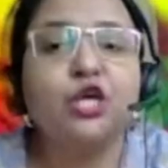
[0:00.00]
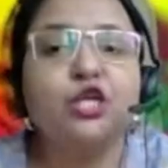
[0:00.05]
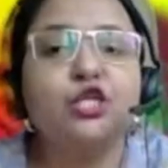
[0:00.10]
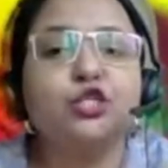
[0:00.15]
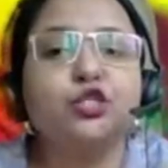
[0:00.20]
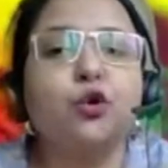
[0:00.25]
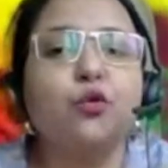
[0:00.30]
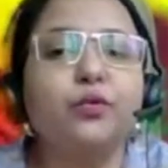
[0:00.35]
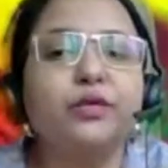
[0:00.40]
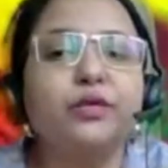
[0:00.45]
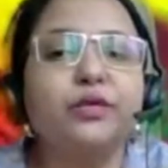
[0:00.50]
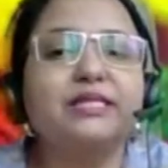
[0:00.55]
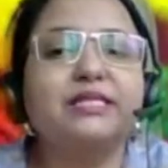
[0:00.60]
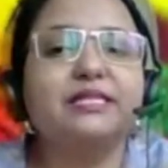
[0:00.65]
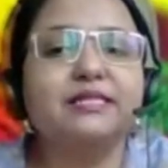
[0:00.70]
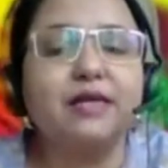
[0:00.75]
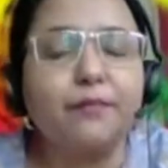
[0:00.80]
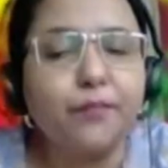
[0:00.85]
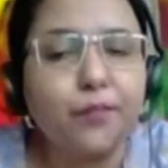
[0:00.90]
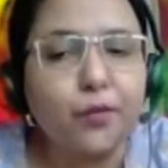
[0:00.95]
So with the
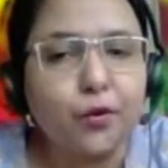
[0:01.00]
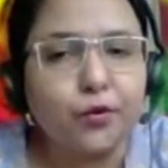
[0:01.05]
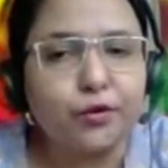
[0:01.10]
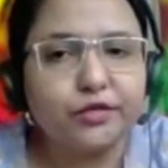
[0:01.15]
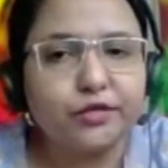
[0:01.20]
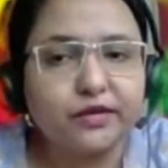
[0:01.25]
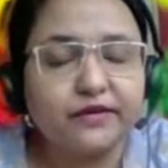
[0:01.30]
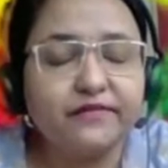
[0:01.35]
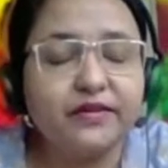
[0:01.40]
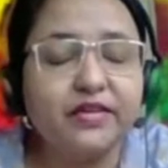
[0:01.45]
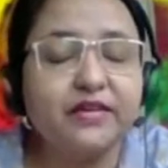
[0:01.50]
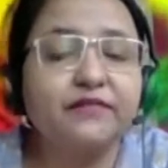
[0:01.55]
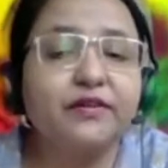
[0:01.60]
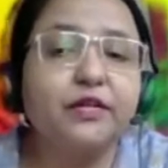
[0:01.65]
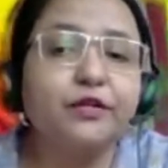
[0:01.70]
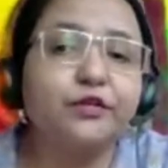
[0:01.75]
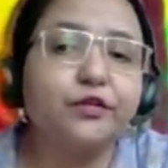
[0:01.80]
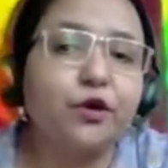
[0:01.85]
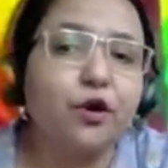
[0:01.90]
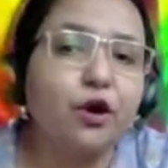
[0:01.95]
support, I
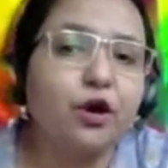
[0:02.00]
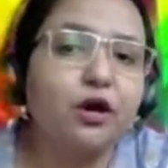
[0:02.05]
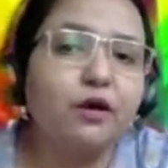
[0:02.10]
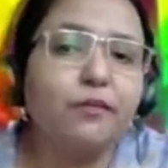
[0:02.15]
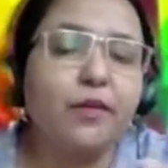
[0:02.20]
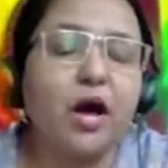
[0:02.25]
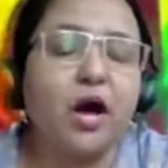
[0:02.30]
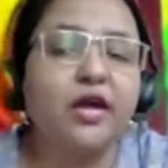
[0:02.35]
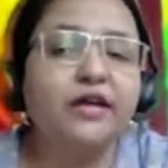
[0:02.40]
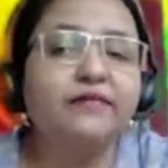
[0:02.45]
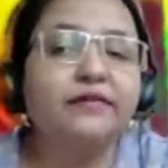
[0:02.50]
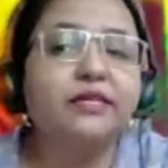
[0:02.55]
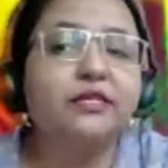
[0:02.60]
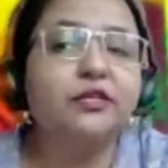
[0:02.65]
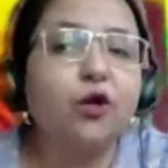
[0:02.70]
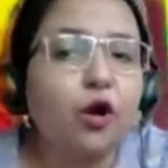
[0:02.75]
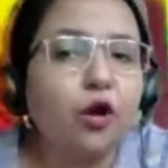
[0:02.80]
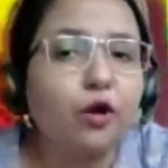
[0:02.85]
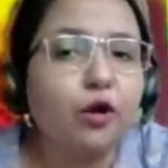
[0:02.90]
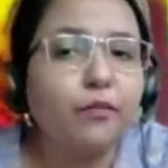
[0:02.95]
will
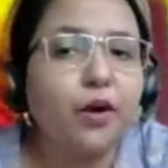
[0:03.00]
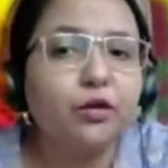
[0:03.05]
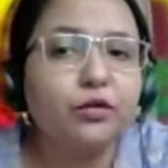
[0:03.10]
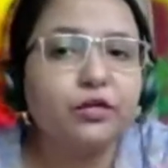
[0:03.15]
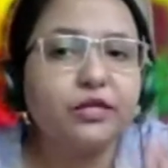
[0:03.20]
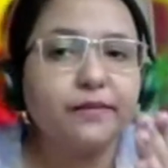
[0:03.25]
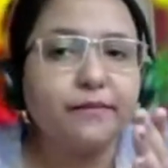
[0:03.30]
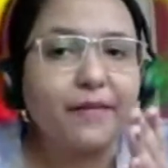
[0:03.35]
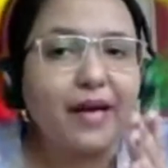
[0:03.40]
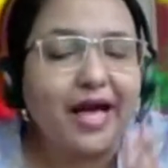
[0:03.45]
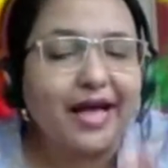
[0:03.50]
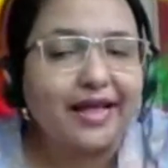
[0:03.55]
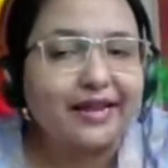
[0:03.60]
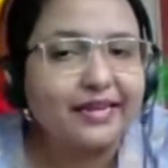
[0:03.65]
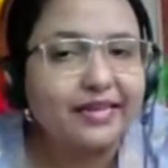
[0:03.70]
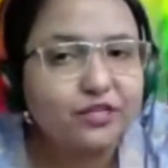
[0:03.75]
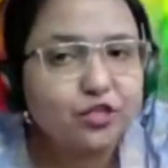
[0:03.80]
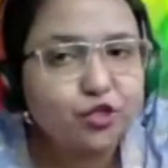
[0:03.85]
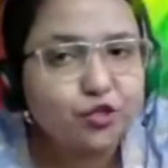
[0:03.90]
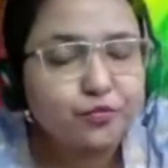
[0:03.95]
talk about the
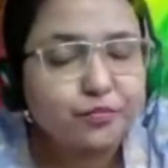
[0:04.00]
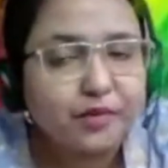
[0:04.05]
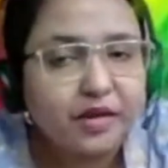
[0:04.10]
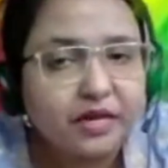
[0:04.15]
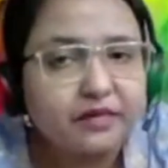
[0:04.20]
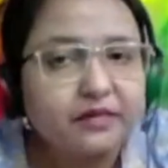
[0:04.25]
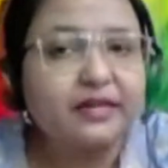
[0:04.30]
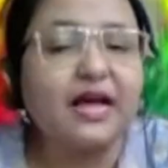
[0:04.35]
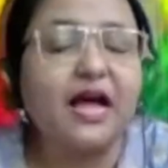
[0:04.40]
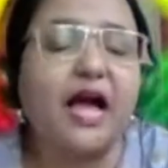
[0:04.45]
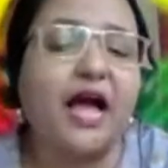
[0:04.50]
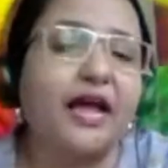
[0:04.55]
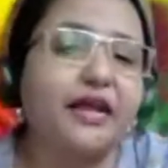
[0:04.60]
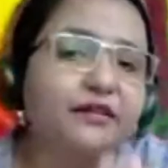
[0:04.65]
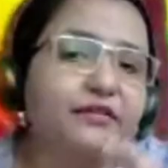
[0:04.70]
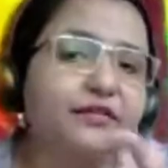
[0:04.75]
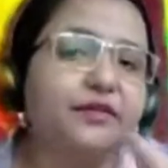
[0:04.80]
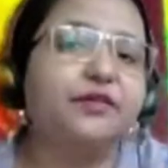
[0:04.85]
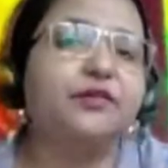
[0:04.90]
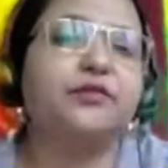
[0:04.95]
management
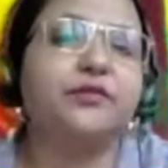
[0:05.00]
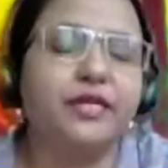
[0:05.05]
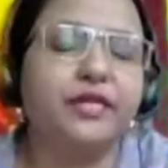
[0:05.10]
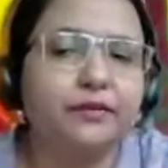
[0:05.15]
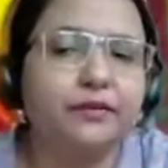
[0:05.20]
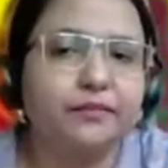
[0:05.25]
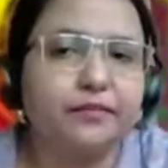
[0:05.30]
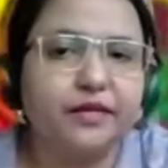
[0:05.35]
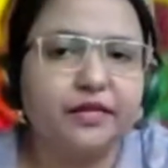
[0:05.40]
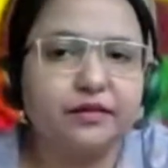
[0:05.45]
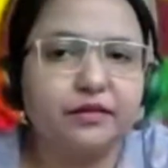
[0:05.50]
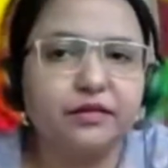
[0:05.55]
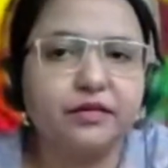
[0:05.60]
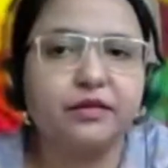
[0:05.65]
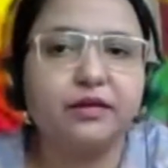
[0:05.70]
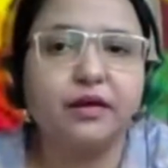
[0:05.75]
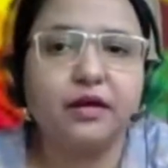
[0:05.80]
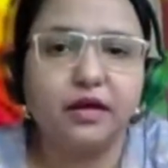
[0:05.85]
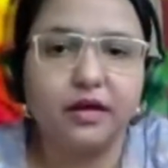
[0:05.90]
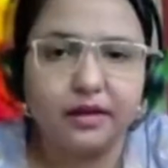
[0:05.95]
and the treatment
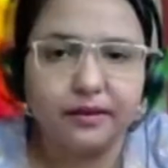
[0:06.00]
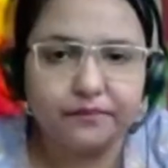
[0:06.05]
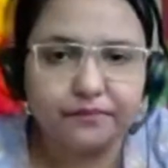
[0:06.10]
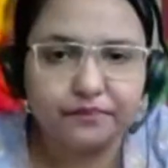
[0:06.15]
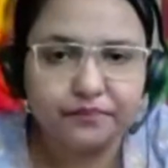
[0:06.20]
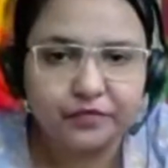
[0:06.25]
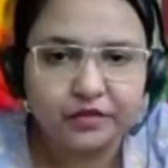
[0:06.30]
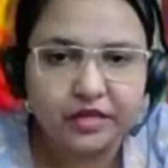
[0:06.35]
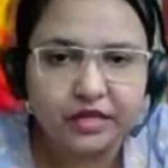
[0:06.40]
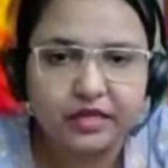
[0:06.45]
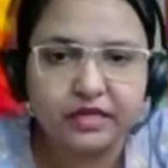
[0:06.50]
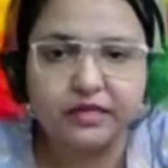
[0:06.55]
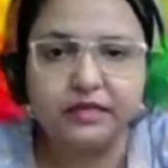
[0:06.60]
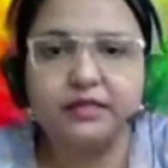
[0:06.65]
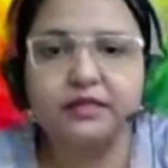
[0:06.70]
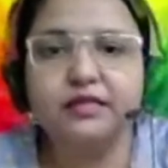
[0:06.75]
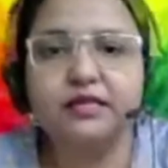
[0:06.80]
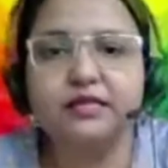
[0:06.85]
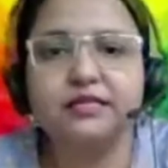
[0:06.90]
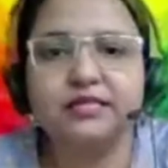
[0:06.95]

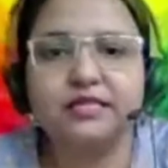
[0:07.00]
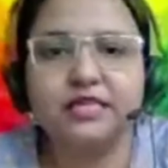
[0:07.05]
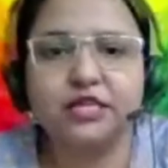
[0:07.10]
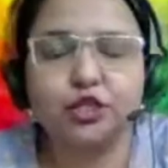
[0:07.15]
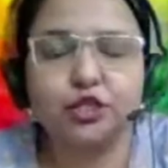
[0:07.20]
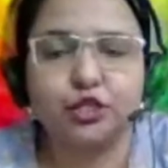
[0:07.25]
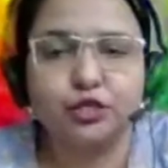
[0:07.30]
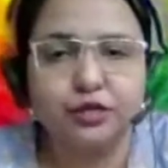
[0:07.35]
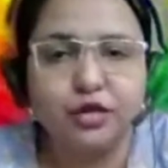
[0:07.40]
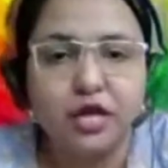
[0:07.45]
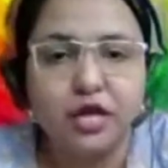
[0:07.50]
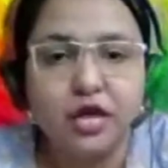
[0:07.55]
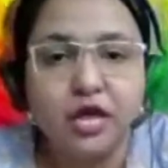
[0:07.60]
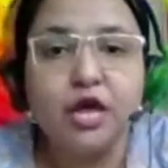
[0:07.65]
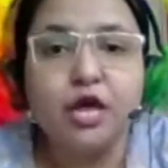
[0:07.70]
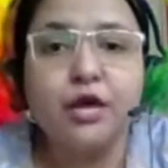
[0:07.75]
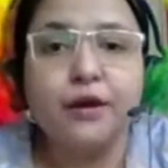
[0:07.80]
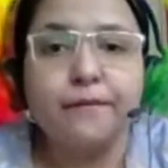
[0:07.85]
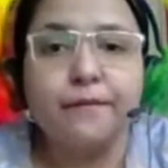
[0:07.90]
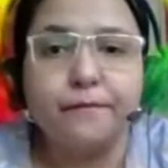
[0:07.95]
in the session.
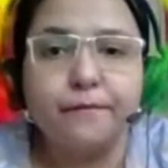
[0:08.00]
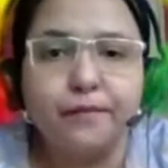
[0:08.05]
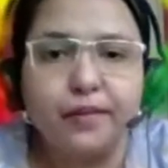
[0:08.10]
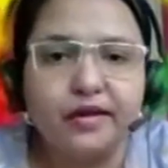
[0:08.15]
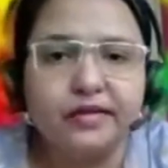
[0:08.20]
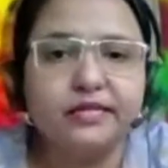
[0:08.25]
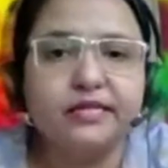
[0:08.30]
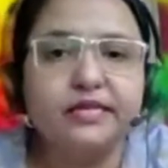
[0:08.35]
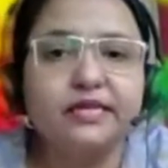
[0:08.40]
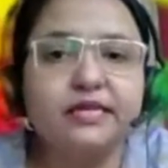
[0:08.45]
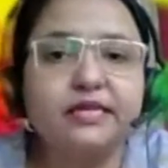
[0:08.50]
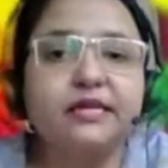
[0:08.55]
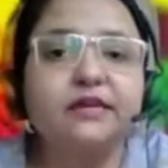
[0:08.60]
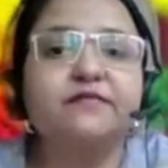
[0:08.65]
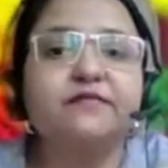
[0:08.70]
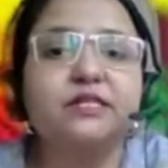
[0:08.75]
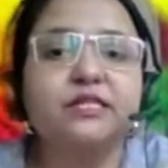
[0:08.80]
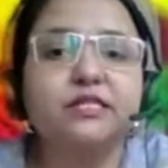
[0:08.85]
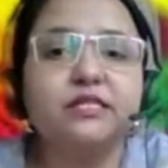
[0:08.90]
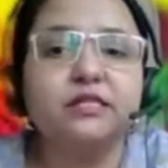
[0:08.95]
But here
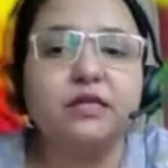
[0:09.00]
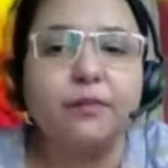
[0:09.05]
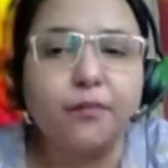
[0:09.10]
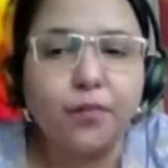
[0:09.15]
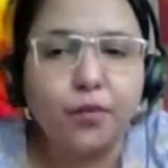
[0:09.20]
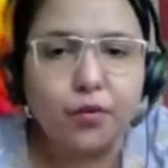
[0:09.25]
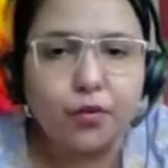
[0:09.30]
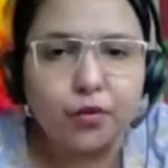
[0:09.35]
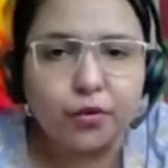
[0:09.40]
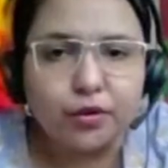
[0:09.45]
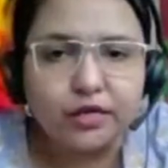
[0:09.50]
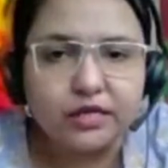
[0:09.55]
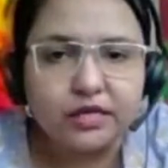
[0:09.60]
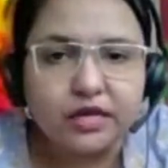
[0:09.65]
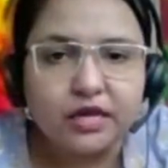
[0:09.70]
with support,